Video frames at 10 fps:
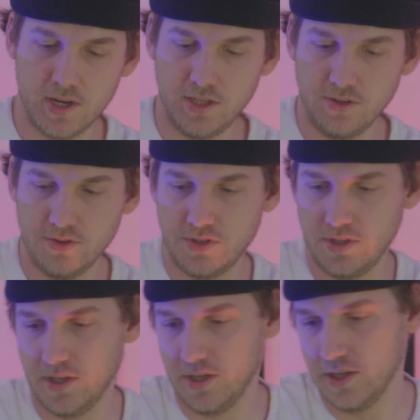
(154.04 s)
use
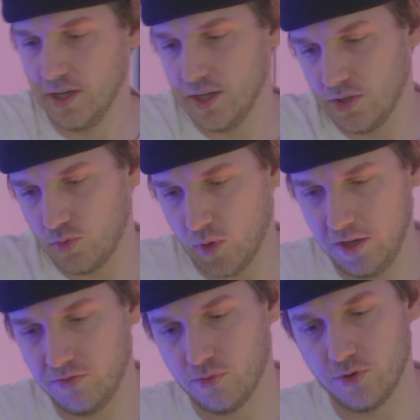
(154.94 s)
the
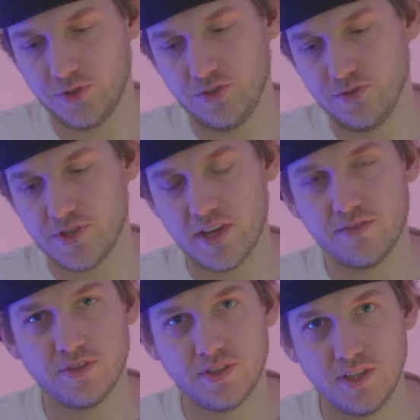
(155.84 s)
24 to
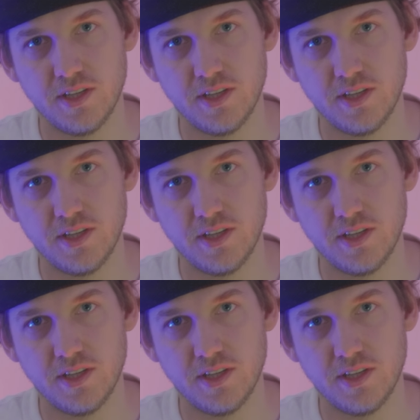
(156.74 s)
70